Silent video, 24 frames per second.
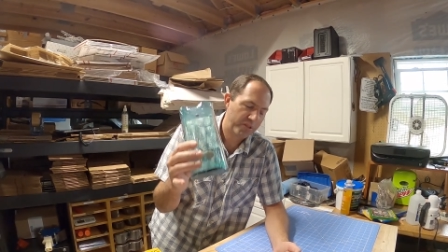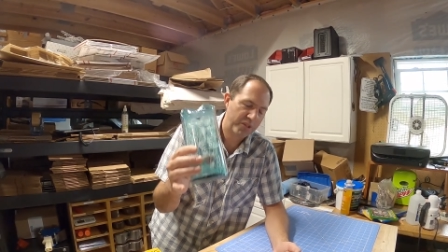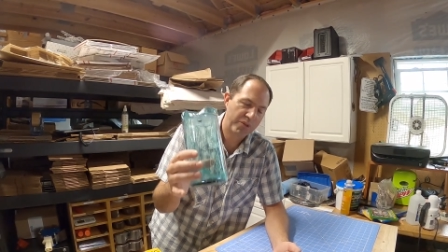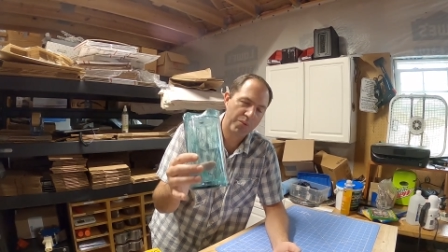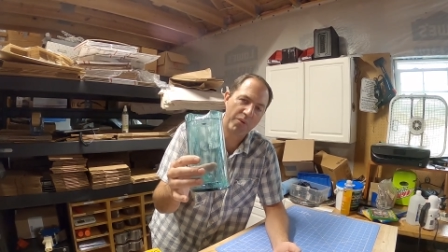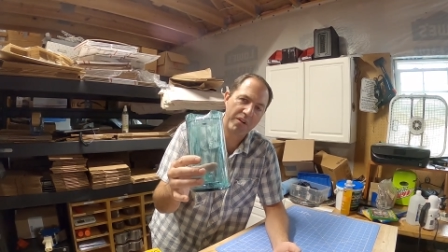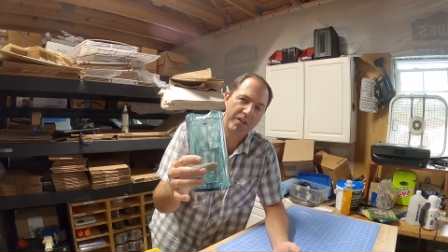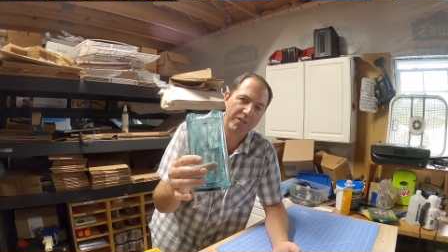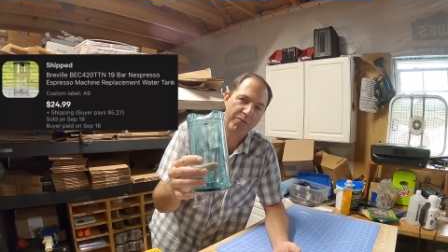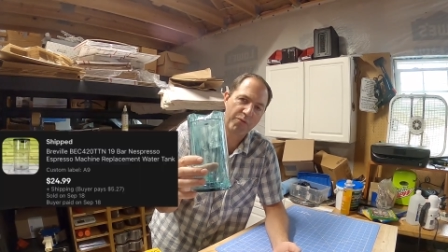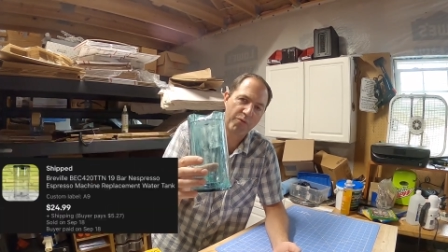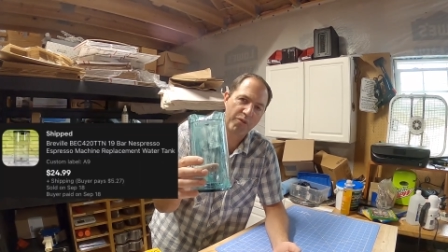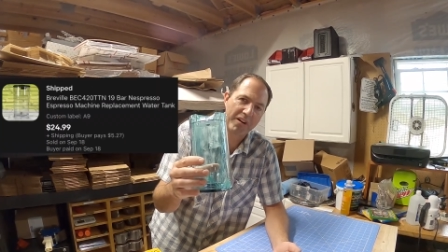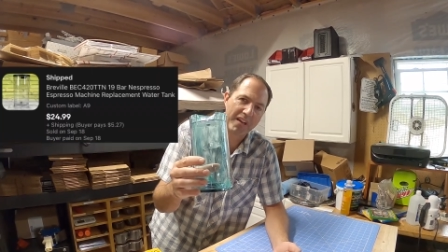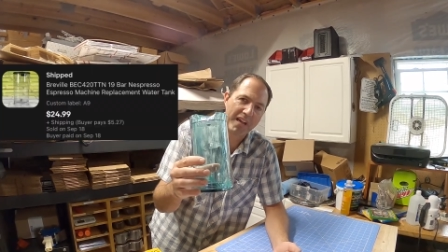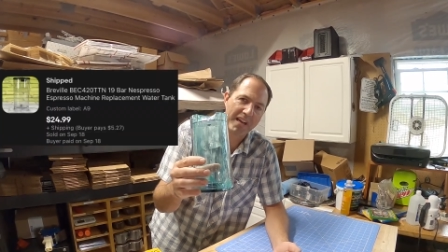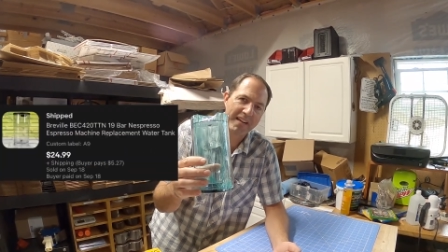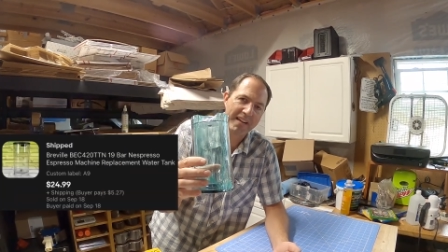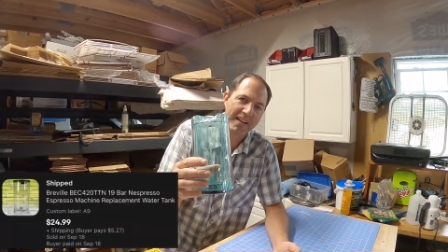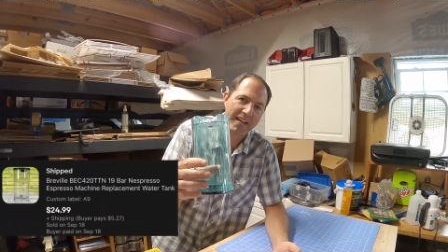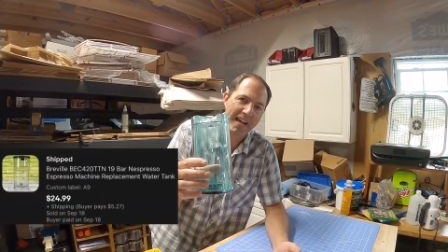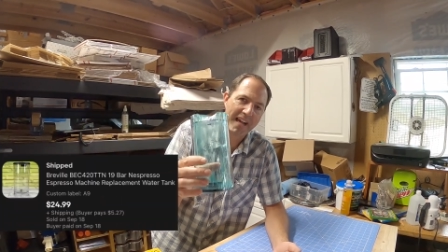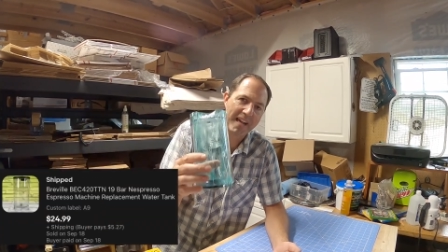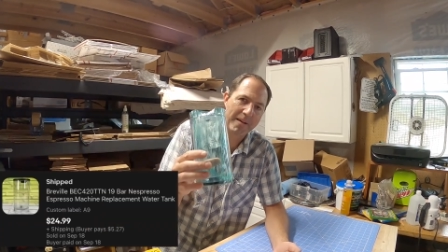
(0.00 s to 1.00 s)
twenty-four
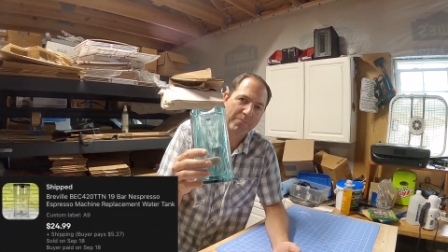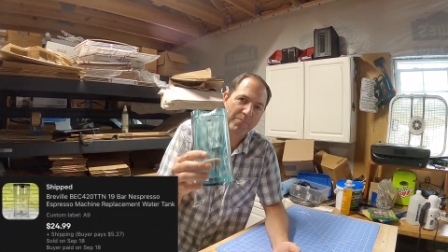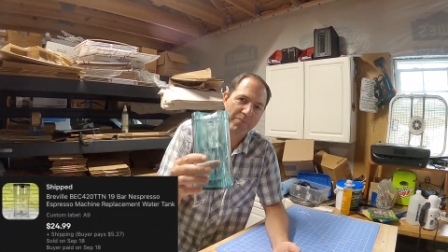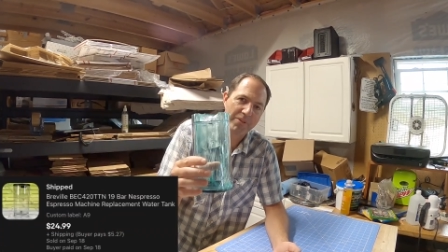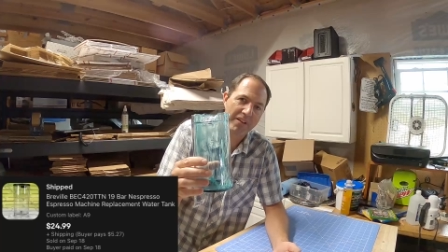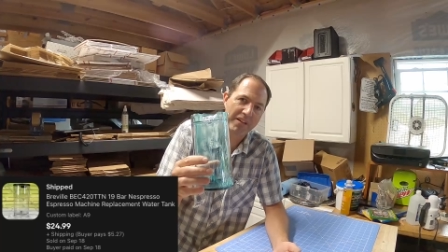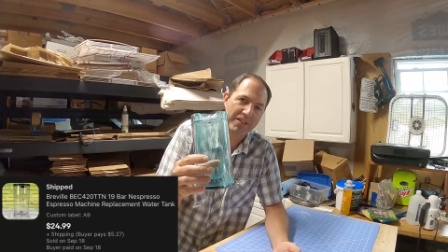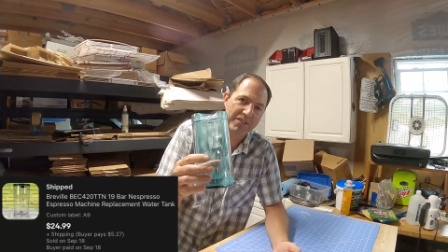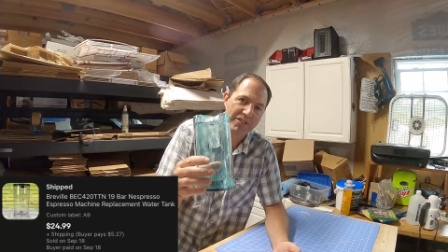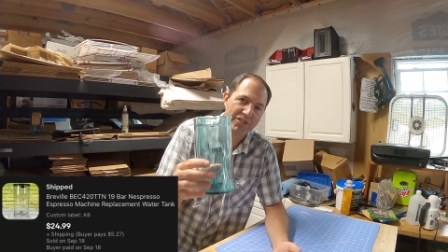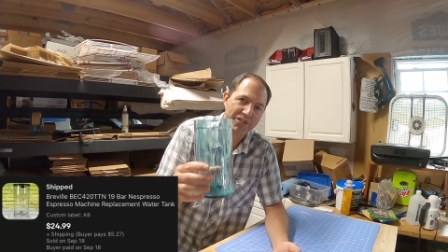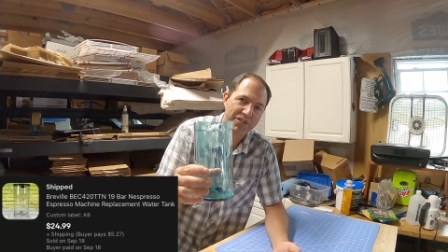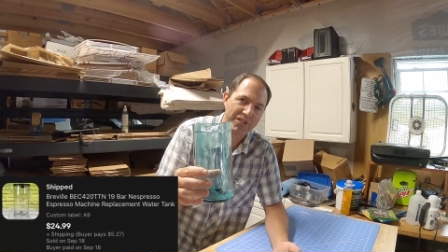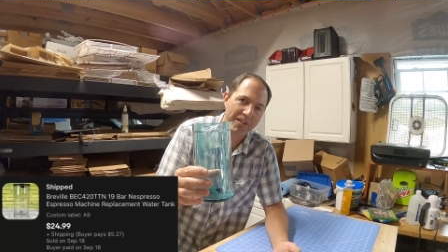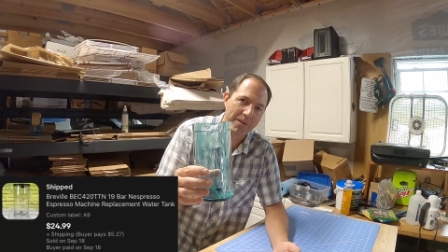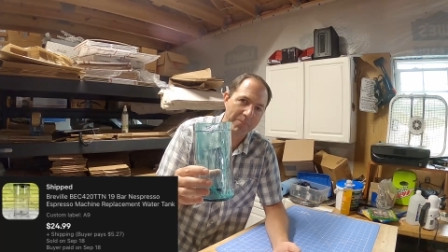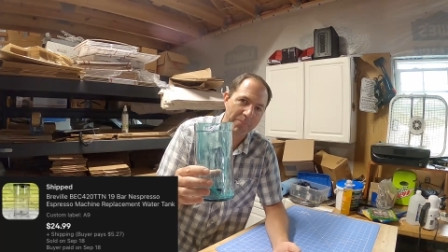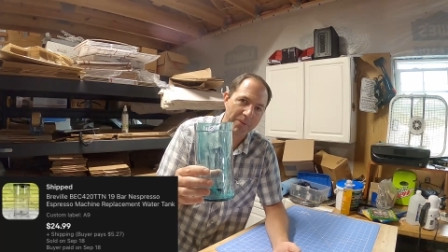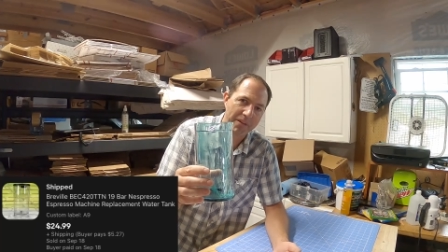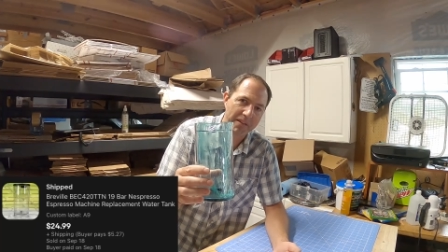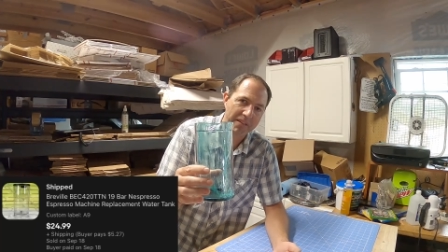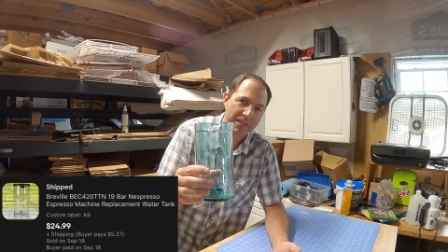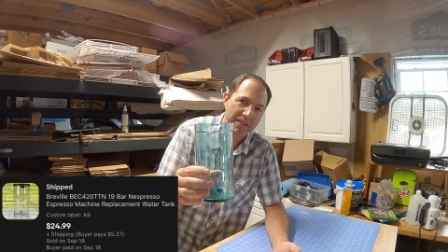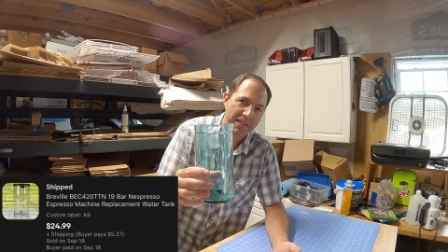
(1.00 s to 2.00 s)
ninety-nine plus
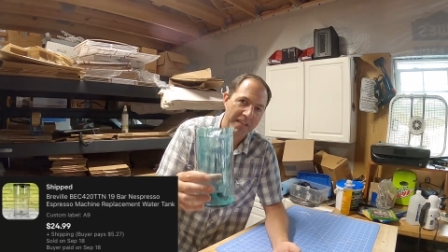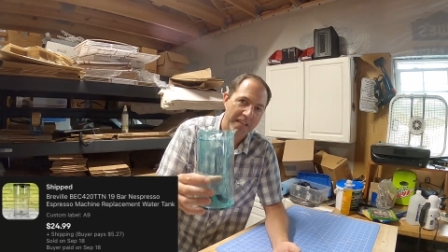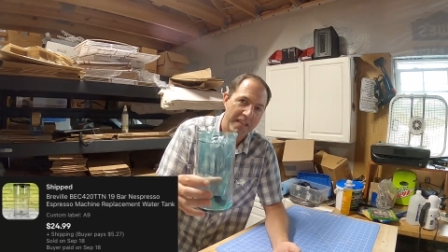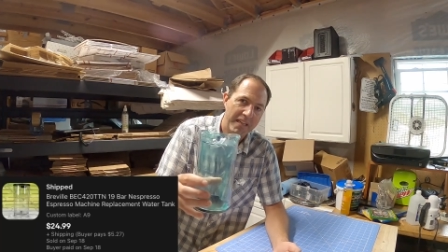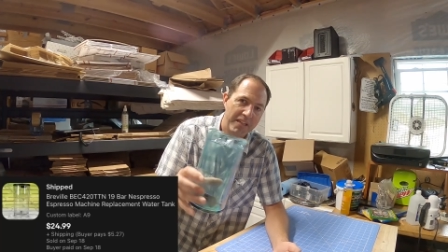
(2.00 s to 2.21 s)
shipping.